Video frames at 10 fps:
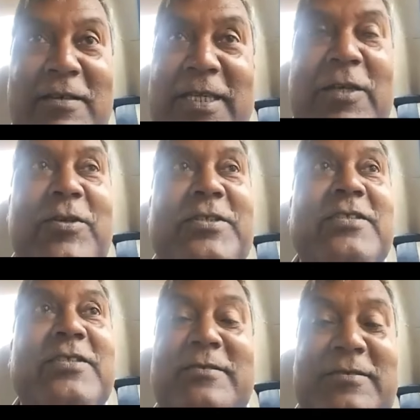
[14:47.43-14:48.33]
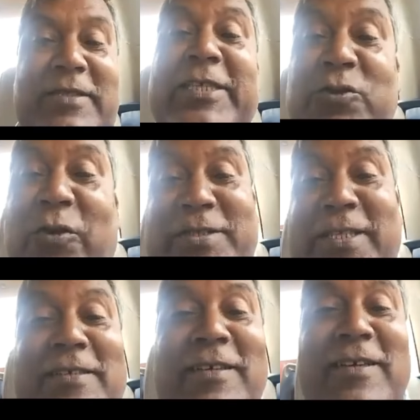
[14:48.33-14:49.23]
that was his right choice,
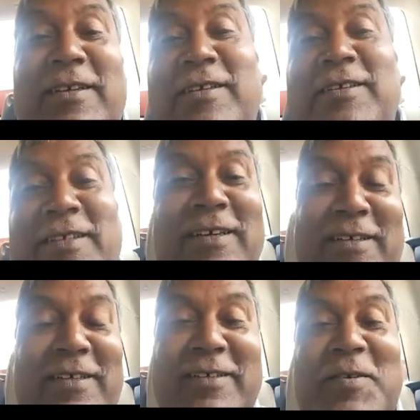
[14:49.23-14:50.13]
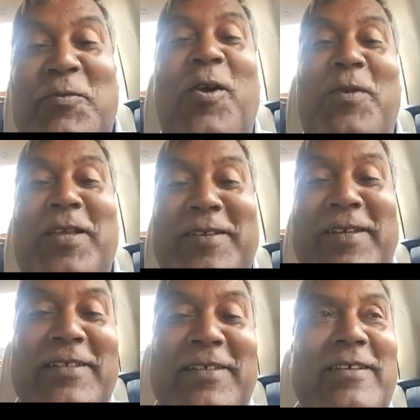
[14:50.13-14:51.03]
right? Probably
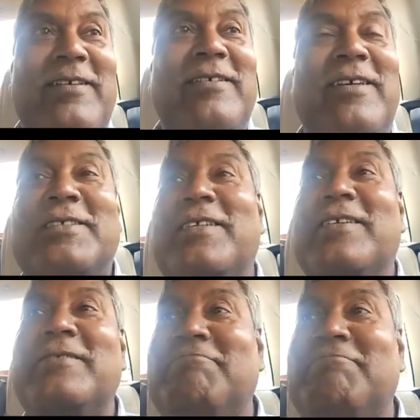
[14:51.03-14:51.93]
as a,